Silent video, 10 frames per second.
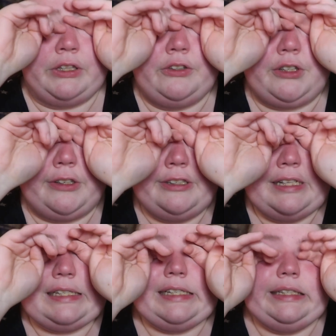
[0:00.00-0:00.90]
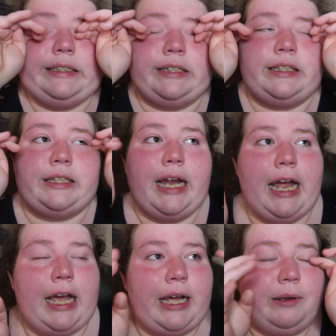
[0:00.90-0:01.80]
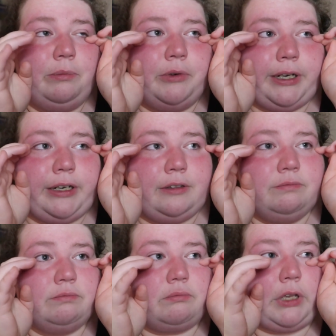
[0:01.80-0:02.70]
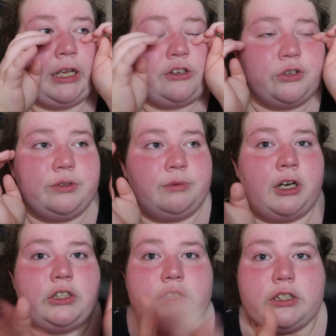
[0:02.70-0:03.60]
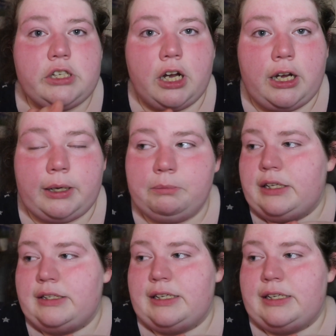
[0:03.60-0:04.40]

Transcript: And there's also that scene in the lab where Andrew's watching Tom and